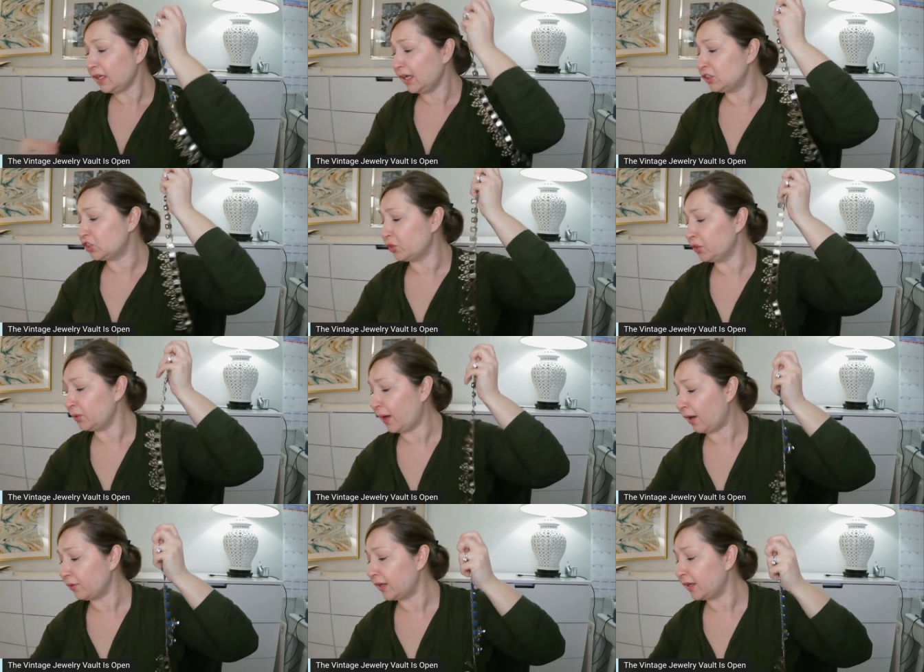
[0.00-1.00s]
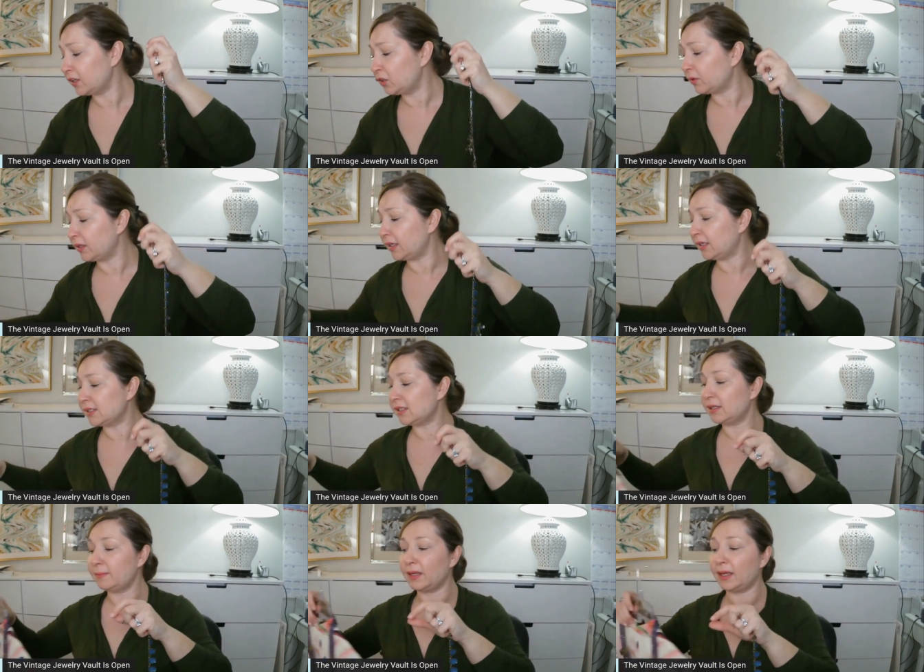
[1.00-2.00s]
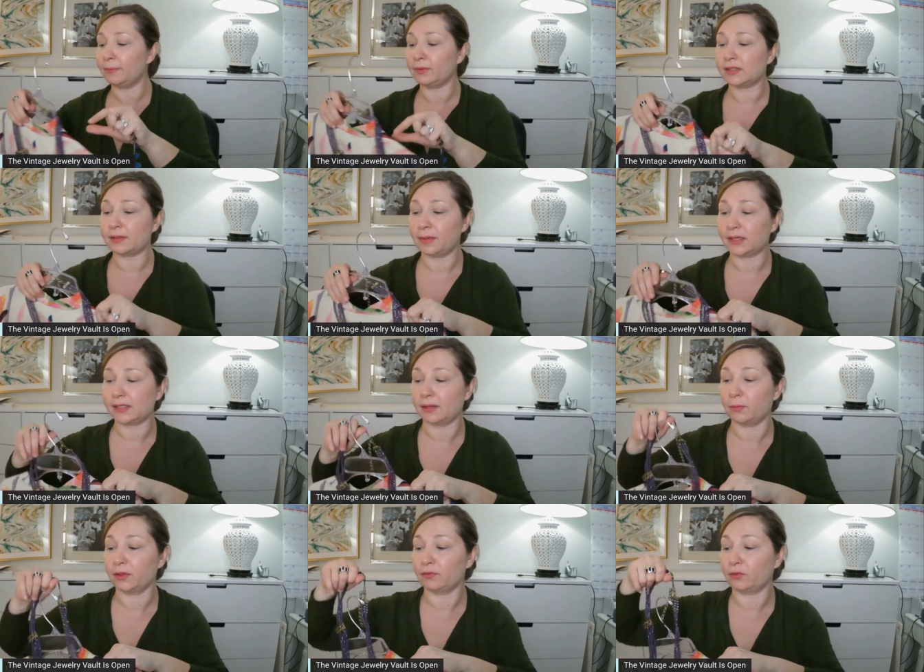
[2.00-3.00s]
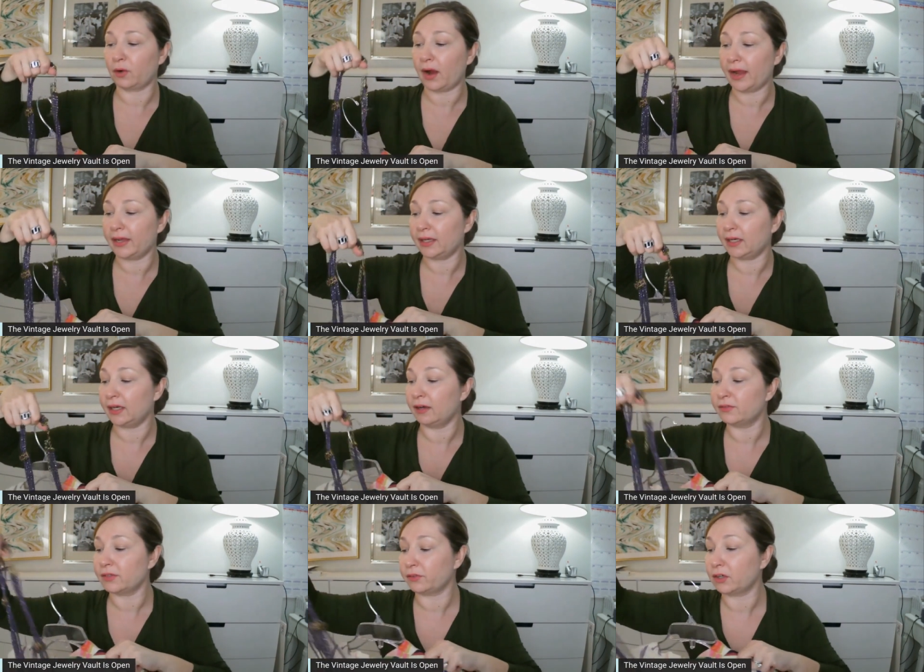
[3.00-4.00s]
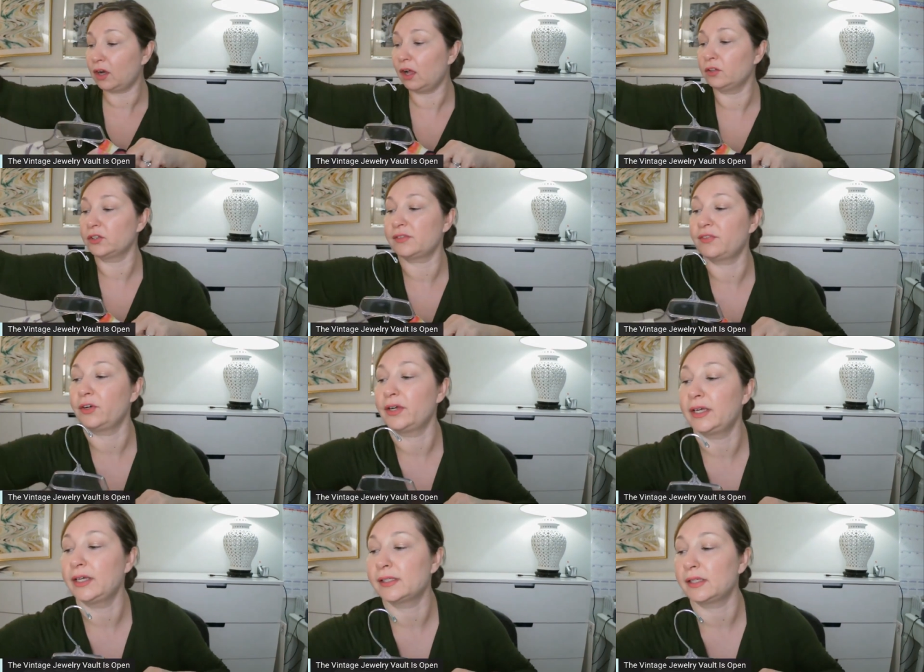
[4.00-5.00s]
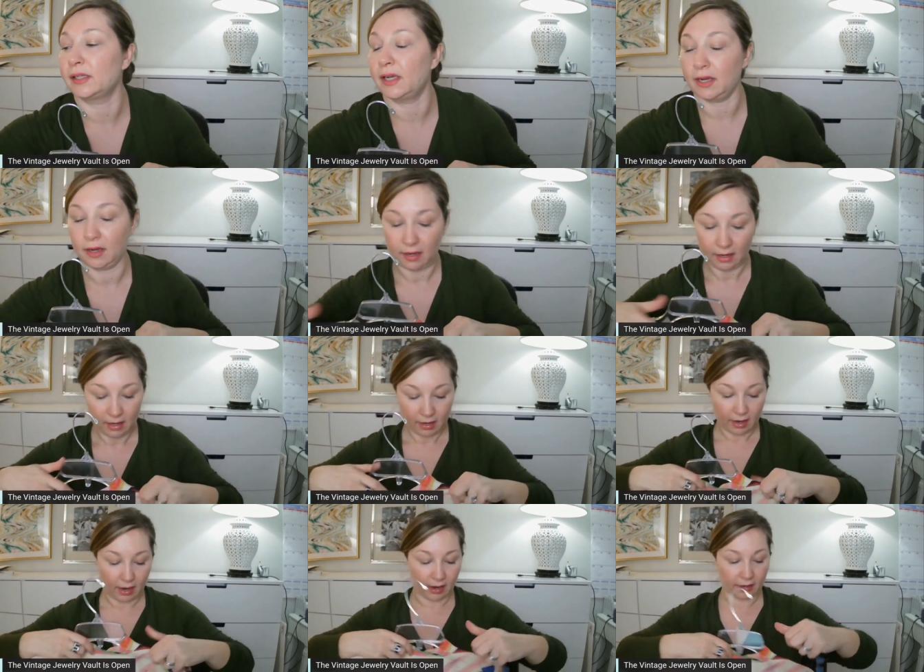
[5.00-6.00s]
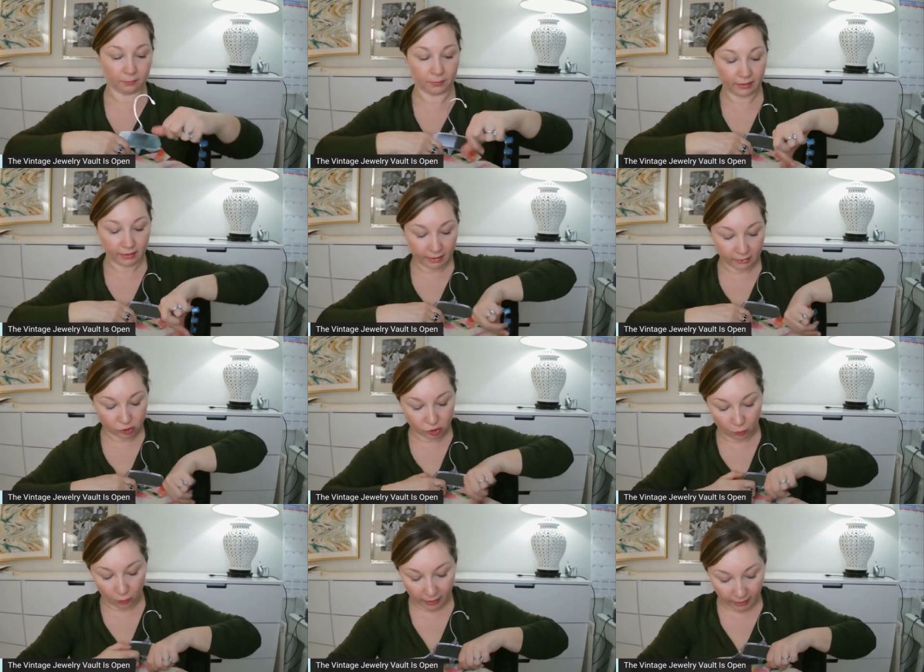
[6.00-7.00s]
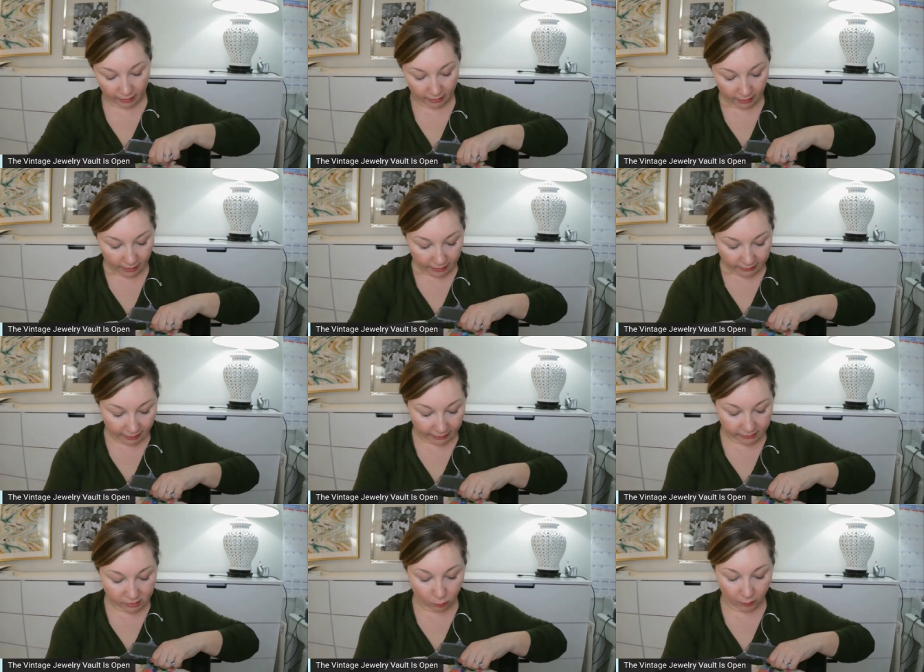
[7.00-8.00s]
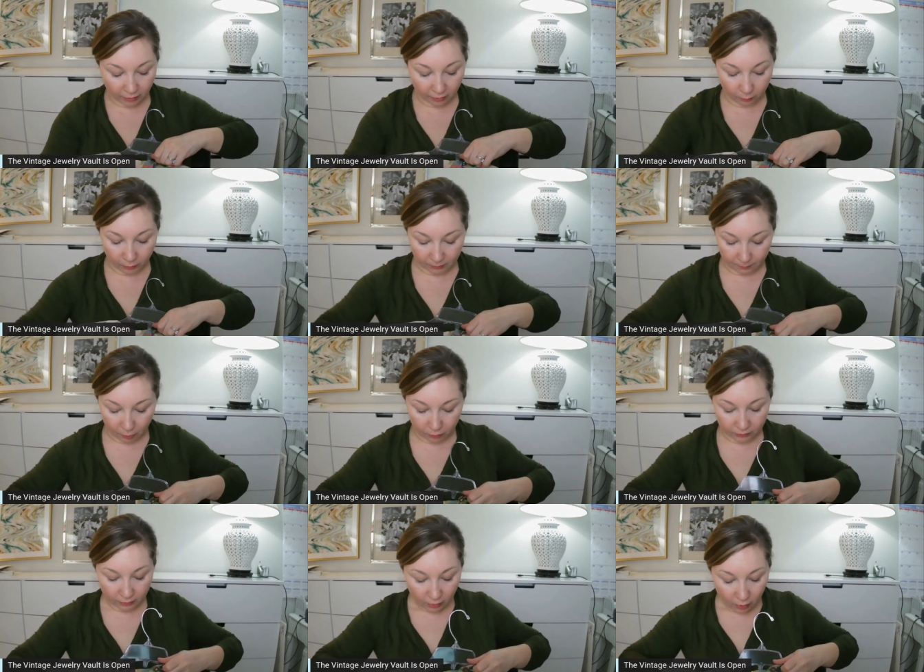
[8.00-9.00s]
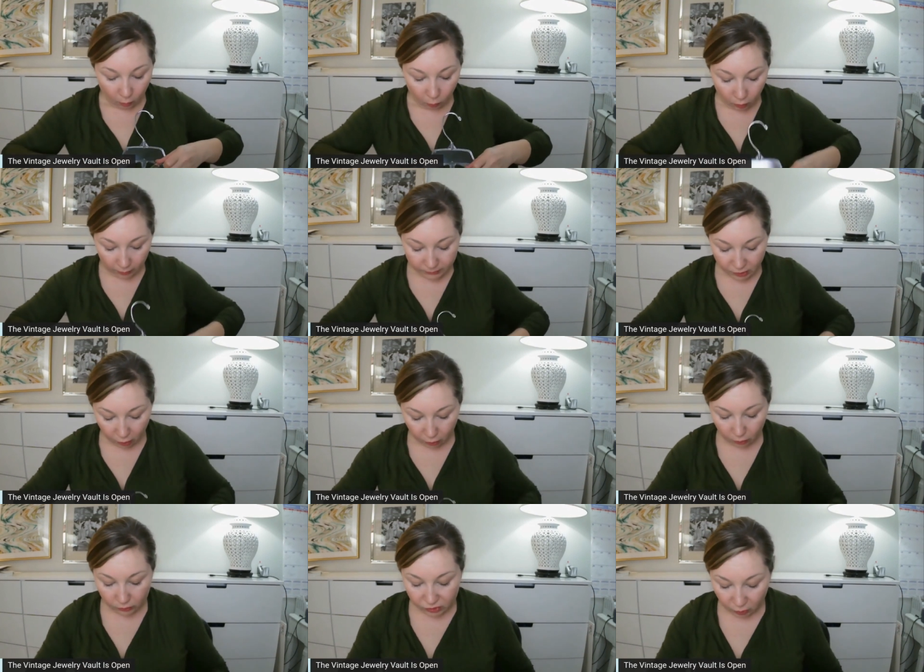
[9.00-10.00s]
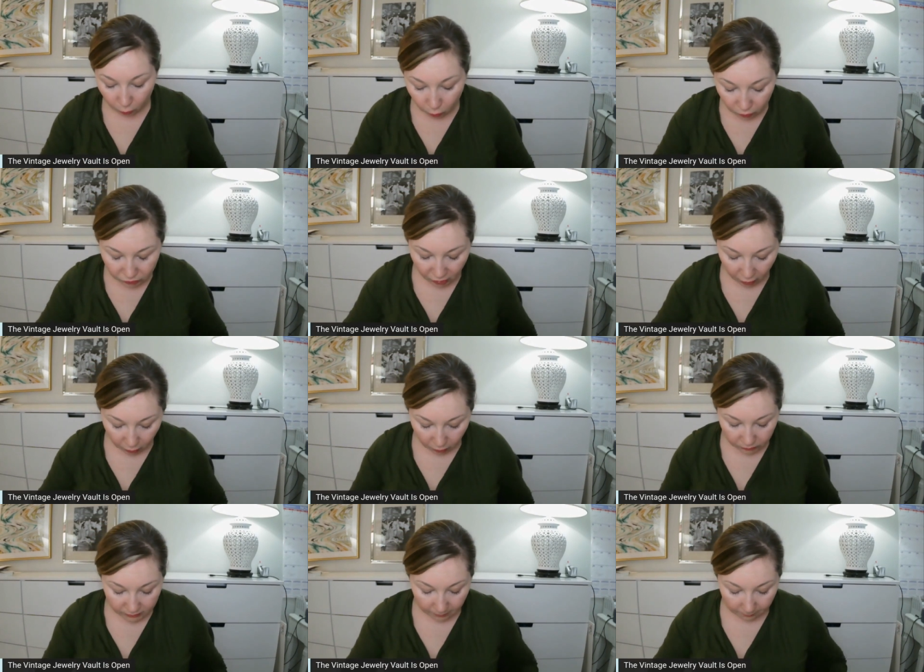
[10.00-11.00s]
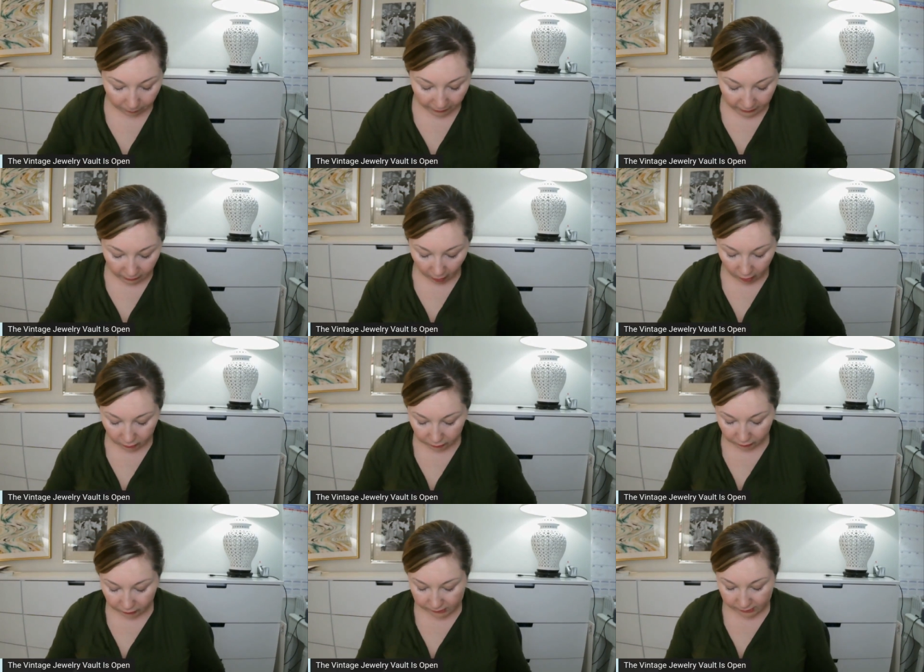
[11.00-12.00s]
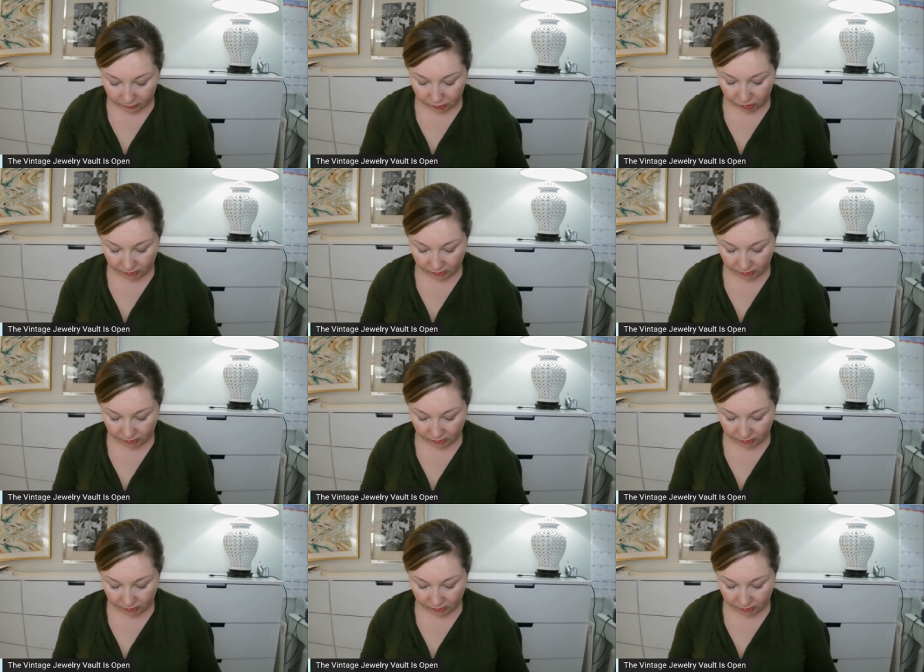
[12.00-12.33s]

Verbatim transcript: and show you how that you can easily be able to mix it with a variety of different colors very easily uh, and really enjoy getting to wear it with both warm tones and cool tones and bright colors. There's